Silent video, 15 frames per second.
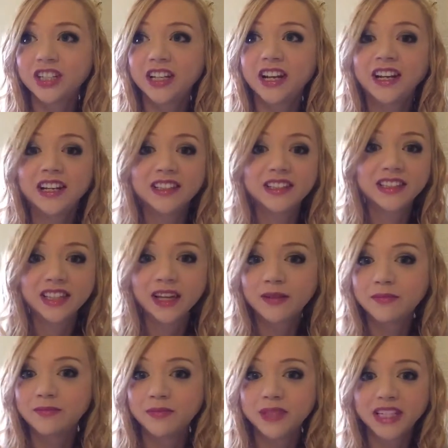and
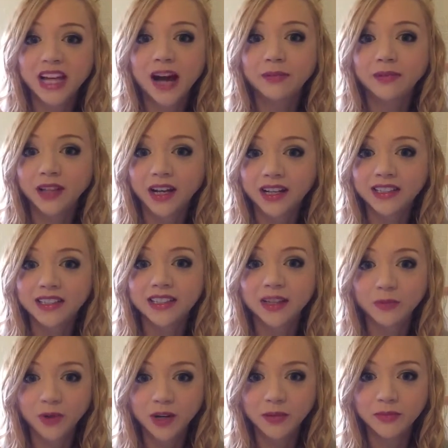some metabolize
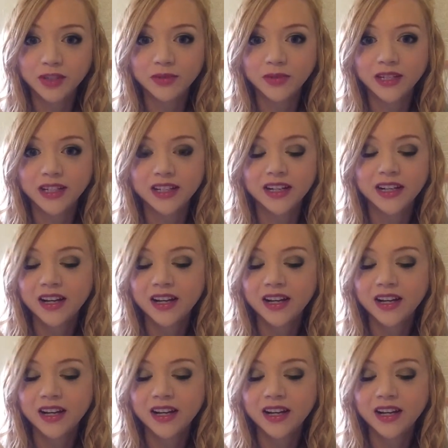somewhere in between.